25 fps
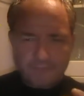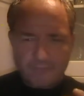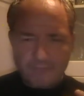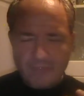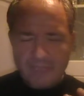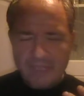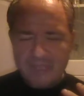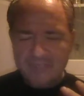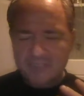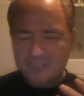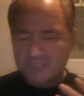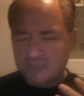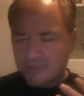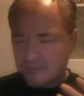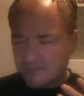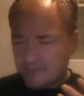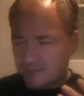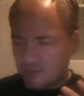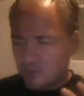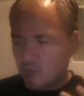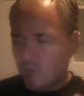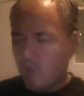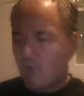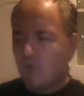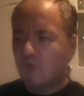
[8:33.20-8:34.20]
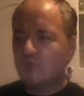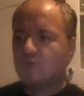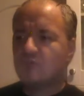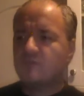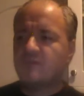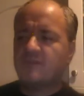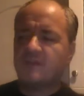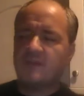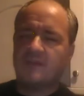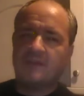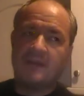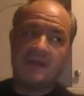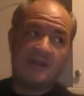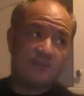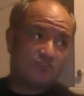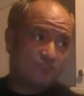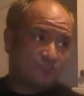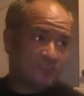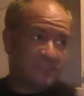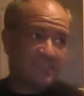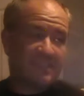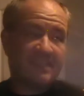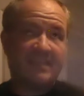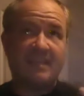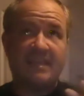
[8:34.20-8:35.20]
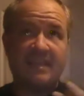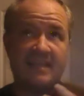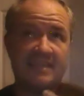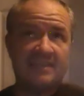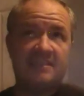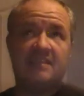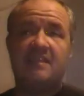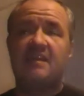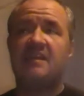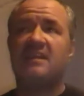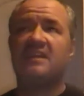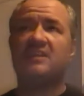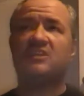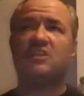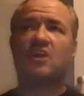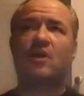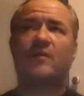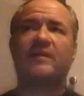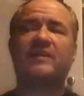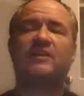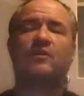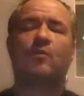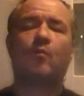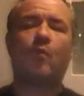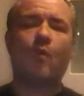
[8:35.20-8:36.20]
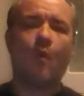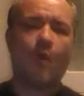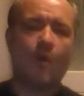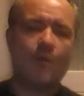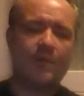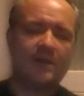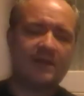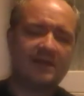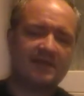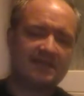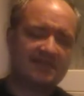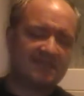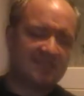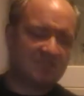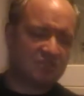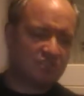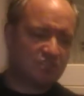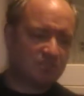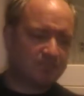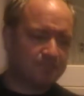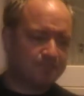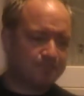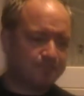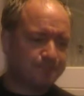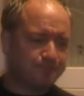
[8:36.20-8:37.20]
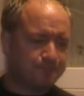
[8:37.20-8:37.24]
And the one good thing about drinking it in, you know, in a warmer condition